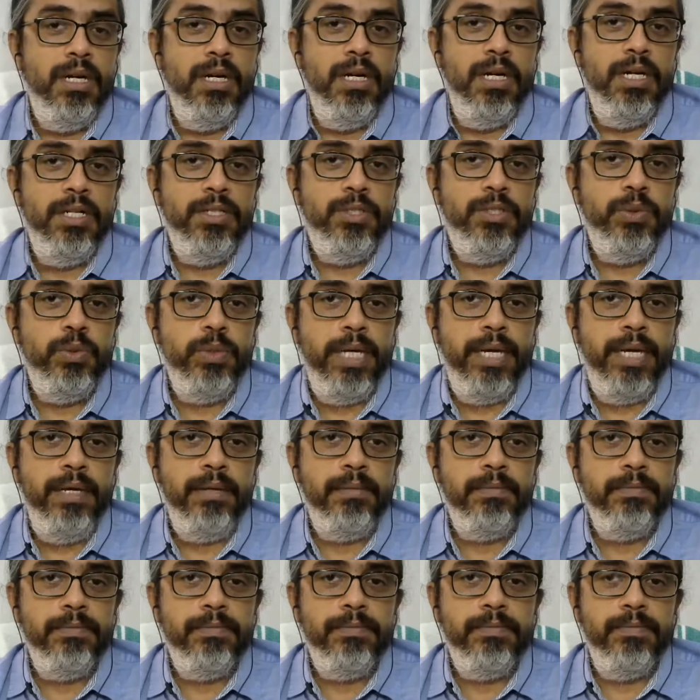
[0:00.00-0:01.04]
Today,
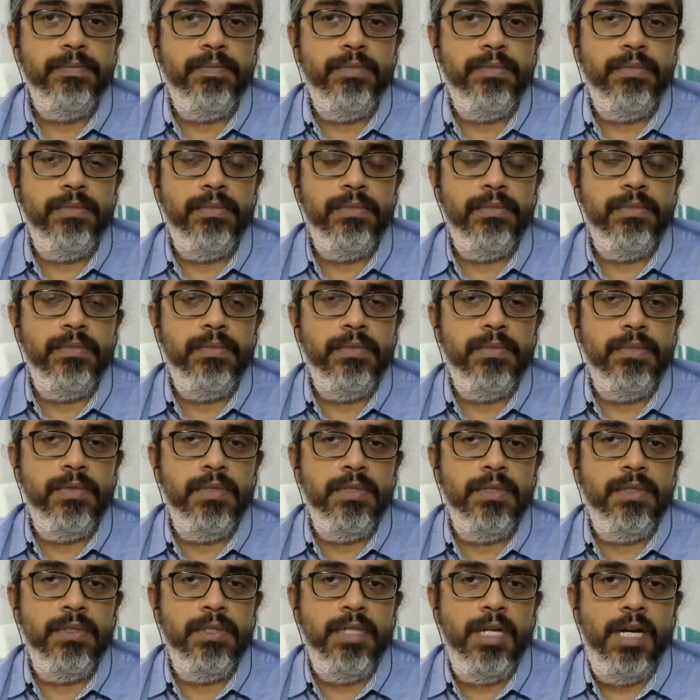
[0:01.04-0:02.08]

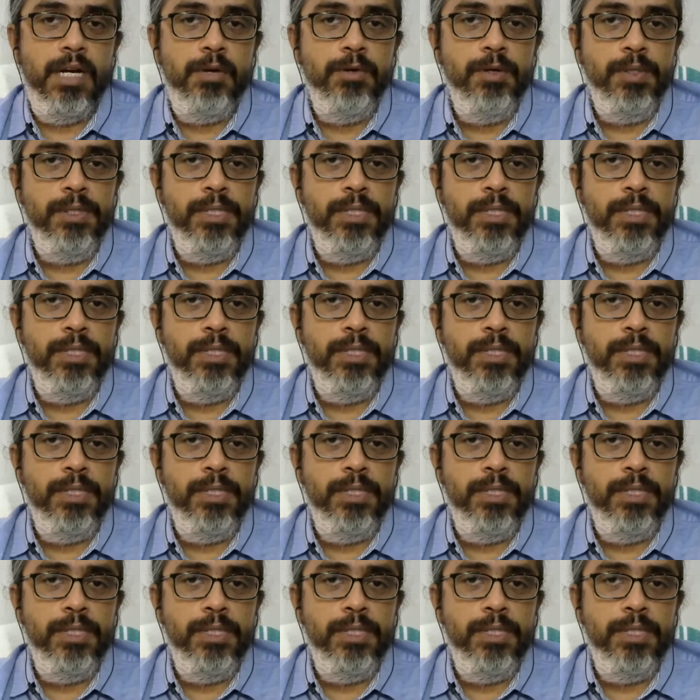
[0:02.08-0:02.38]
I will